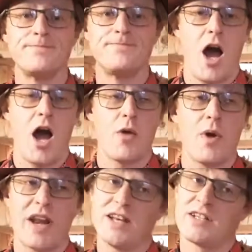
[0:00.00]
I
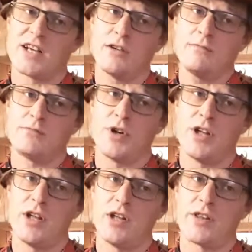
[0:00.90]
went into town
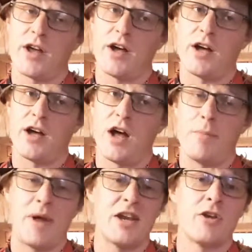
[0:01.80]
with a
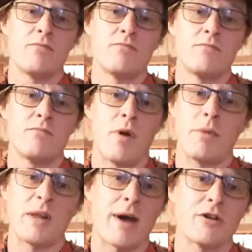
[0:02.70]
menu, a
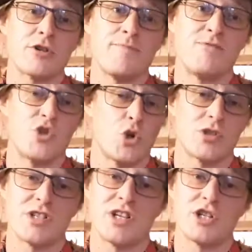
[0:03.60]
money pouch,
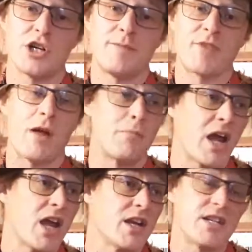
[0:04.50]
shorts and t-shirt, and
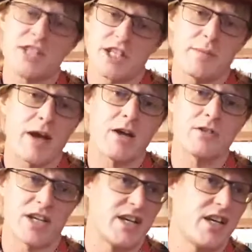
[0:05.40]
made
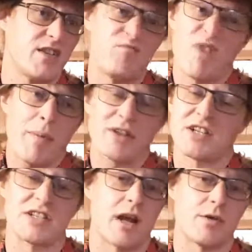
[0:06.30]
£60 in about
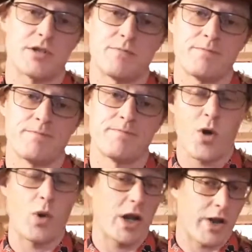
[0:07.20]
6 hours.
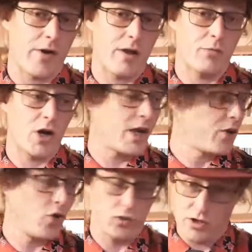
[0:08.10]
When I go out in what I
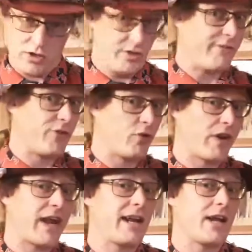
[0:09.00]
call full
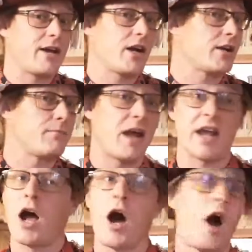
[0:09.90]
regalia, I can
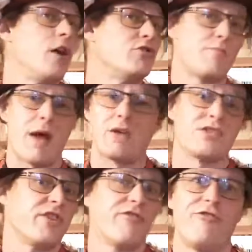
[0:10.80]
make
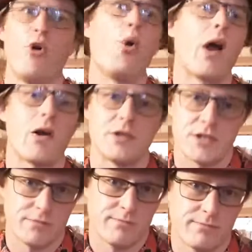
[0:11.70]
£100 in 4
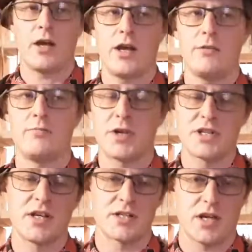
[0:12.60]
hours. In
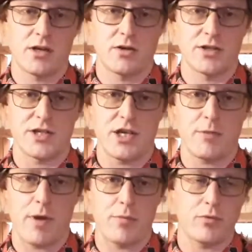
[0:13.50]
busking psychology,
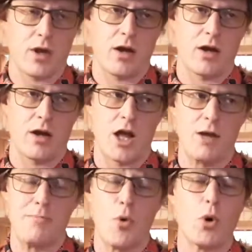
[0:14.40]
people are
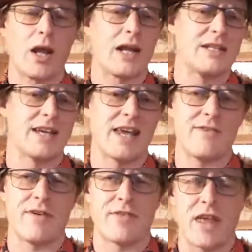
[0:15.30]
more likely to
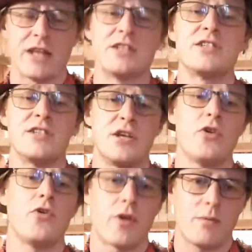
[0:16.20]
give if they can see
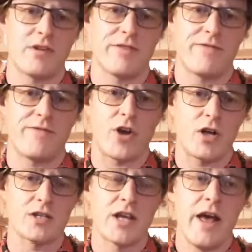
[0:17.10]
you coming
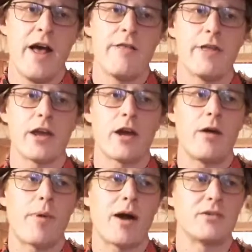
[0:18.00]
first. Think
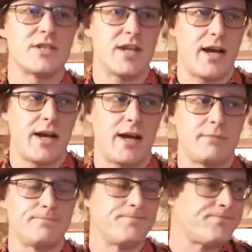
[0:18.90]
about
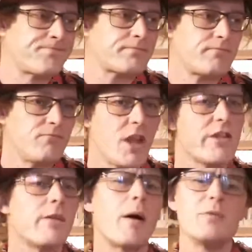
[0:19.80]

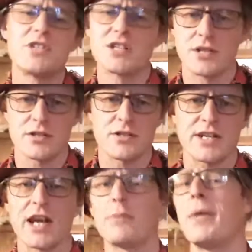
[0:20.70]
musicians who
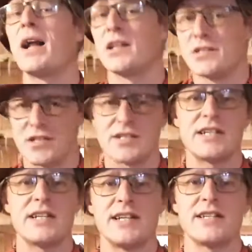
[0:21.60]
take banners and
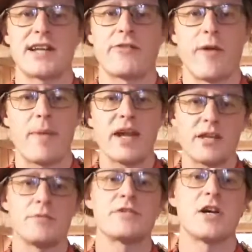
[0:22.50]
CDs out there, making
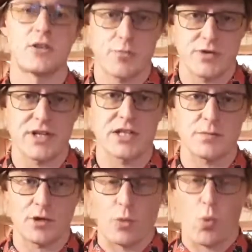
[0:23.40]
themselves
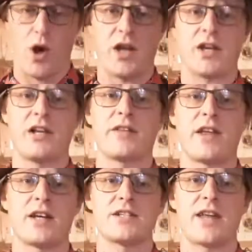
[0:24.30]
presentable and widening
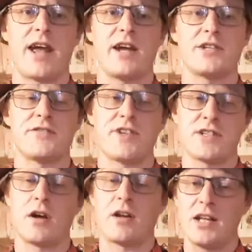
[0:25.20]
their stage. If they
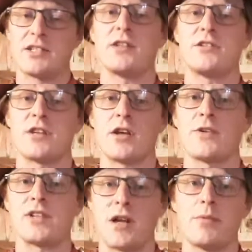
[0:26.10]
start listening to you,
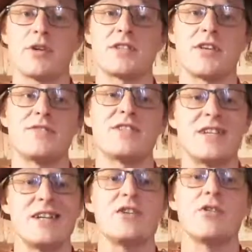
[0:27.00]
it's only because they've
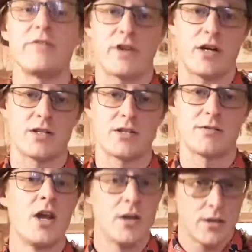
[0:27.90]
seen you first.
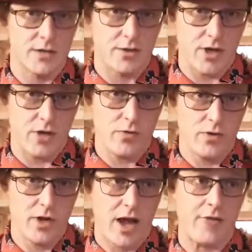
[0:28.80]
So you
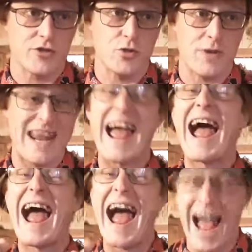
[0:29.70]
have to be
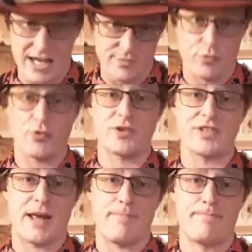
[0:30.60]
as broad as them.